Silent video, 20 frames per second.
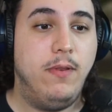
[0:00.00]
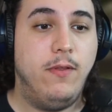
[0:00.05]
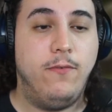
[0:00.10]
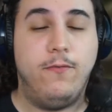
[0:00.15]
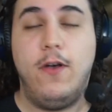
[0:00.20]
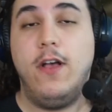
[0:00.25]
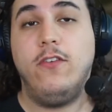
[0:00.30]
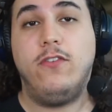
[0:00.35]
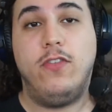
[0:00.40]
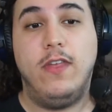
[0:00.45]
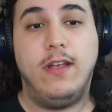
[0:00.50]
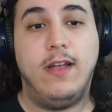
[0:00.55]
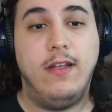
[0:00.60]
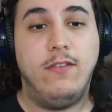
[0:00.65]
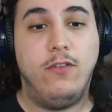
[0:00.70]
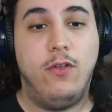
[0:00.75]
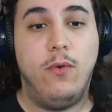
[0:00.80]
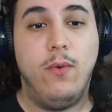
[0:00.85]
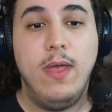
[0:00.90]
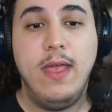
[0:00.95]
And the first thing
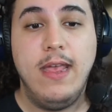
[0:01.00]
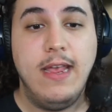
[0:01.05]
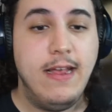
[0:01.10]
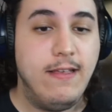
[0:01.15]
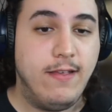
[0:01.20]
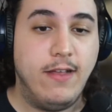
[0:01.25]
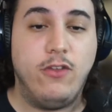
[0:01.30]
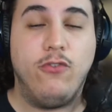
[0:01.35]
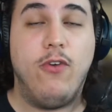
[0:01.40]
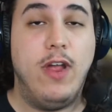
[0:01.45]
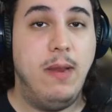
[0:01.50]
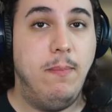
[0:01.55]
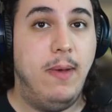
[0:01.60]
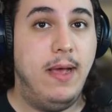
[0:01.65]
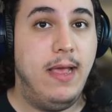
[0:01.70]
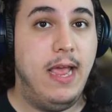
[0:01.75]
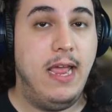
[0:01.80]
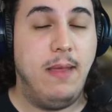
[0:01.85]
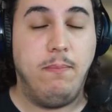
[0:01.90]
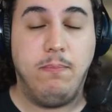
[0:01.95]
I do is I train
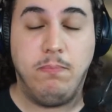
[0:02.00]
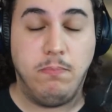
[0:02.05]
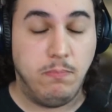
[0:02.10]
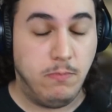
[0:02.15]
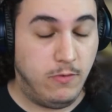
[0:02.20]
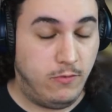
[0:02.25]
my aim.